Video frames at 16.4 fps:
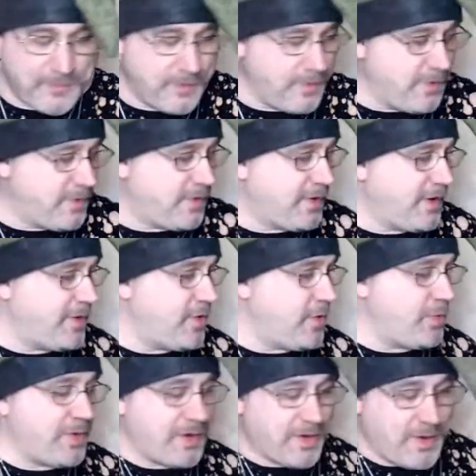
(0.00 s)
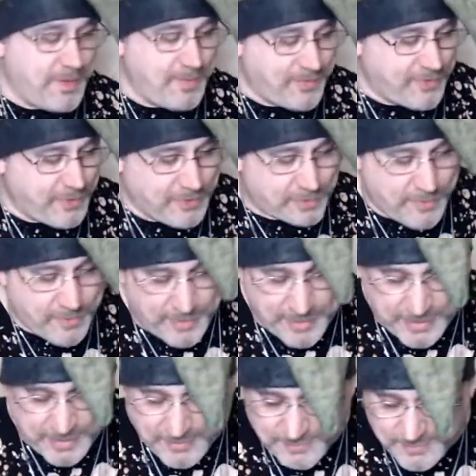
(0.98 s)
when it comes to
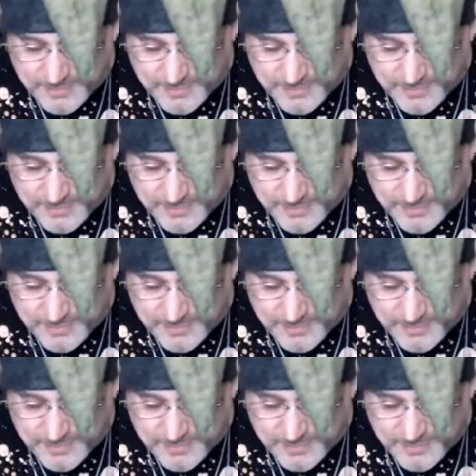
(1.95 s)
learning,